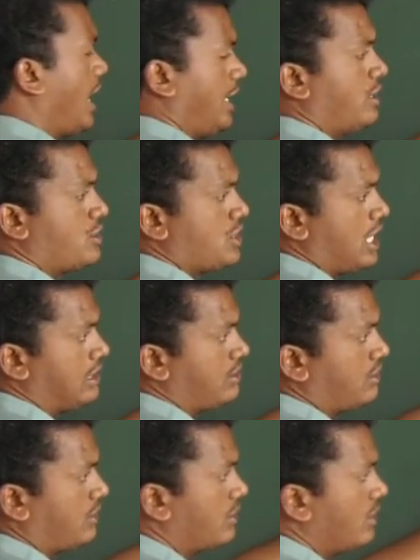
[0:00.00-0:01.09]
hydrogen
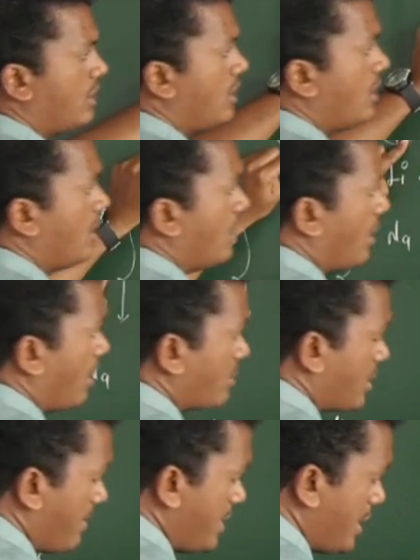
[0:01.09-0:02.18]
also.
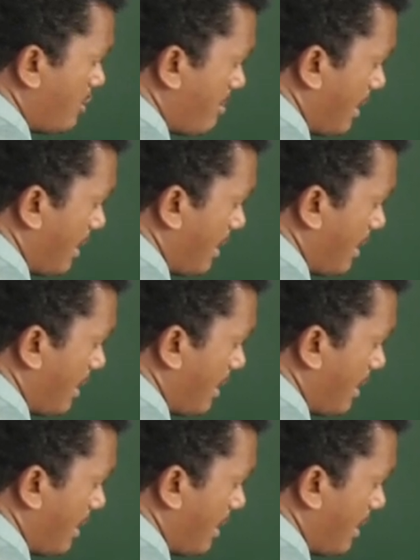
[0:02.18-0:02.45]
Seventh A group